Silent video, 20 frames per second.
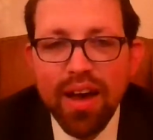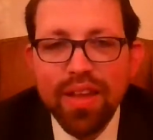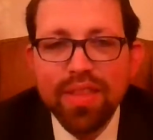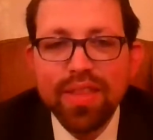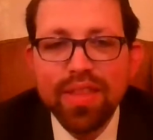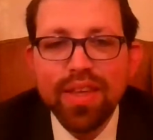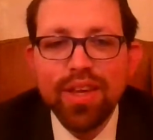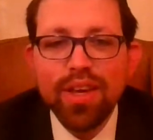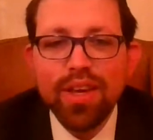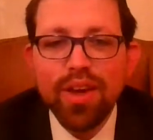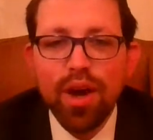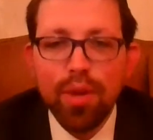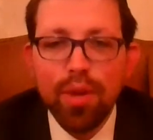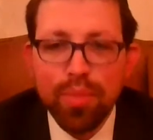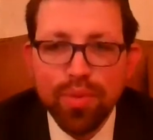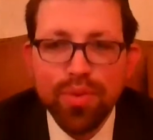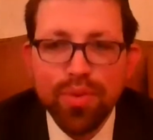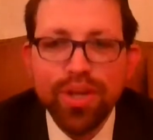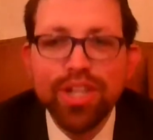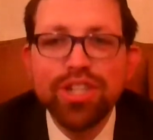the
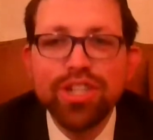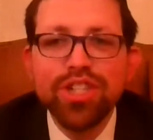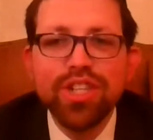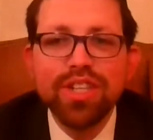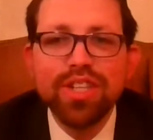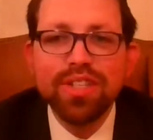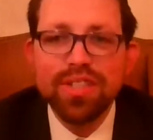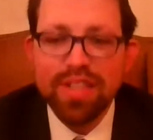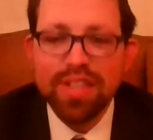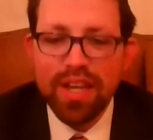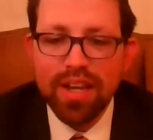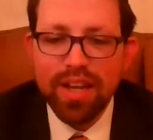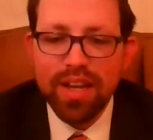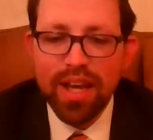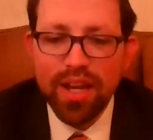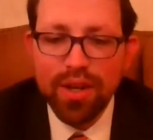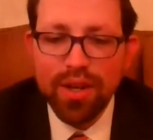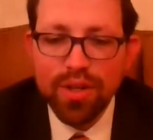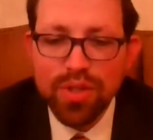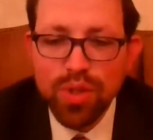operations
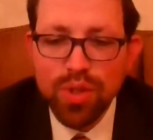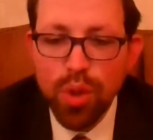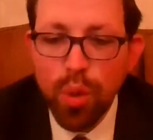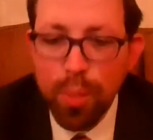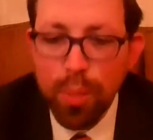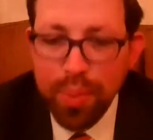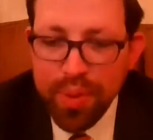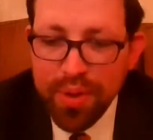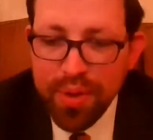and scope.